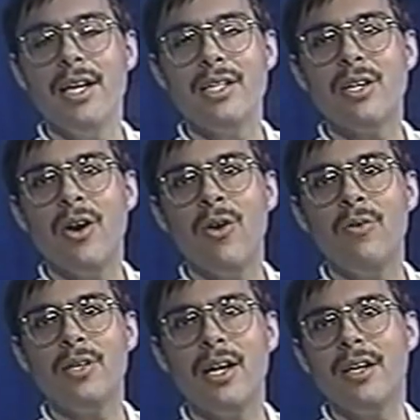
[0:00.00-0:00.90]
His
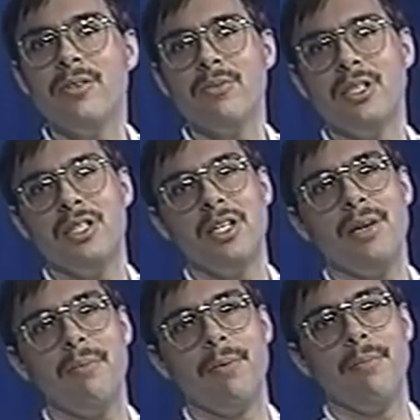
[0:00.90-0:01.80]
own country
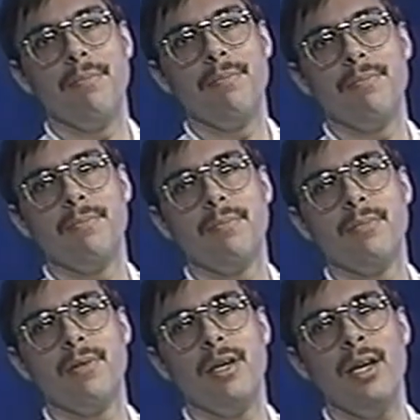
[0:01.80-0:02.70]
ship.
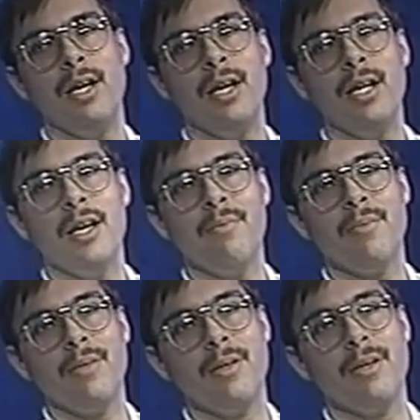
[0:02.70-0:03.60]
And
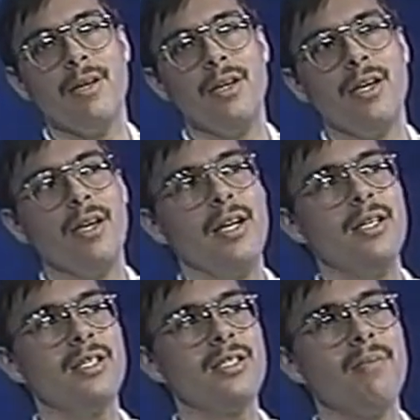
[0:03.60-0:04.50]

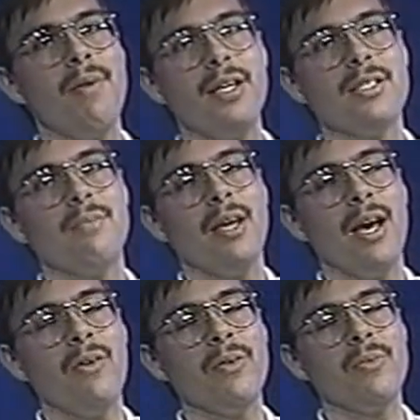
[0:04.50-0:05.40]
it just amazes me
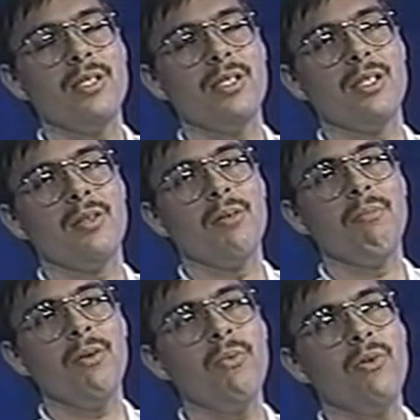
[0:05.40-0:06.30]
how he would
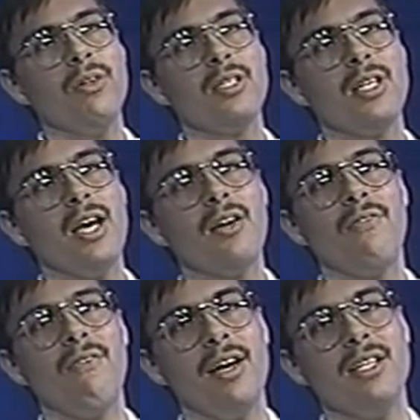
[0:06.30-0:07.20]
be willing to
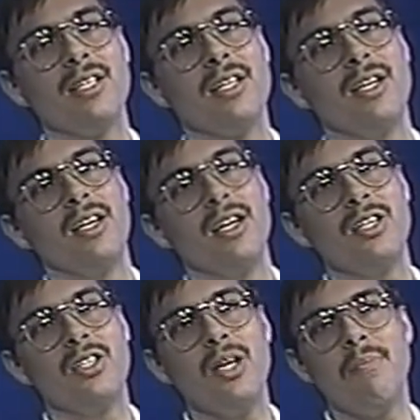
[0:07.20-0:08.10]
sacrifice
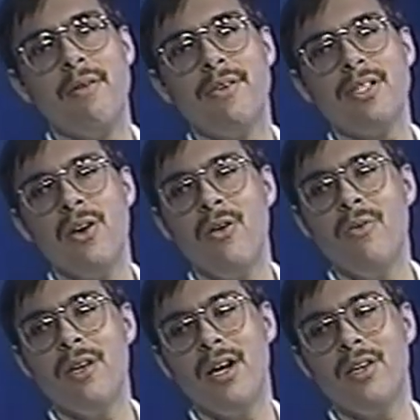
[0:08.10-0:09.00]
a ship of his
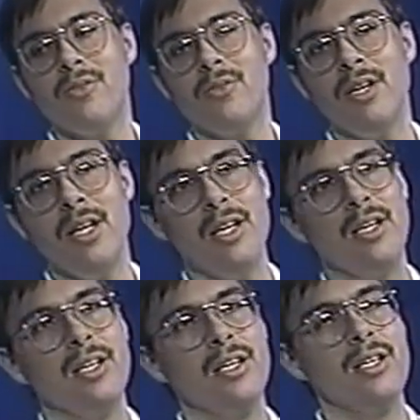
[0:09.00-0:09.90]
own country
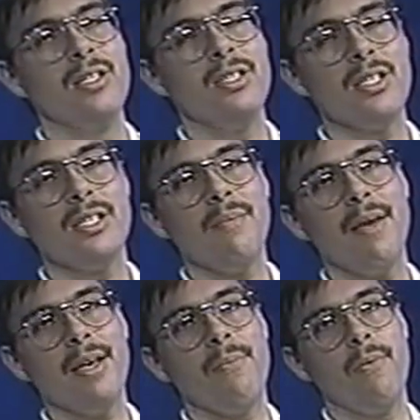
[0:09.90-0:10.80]
just to
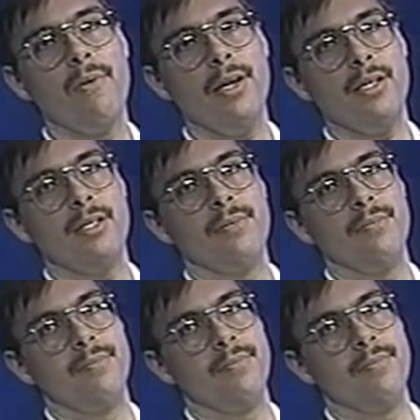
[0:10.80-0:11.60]
make a point.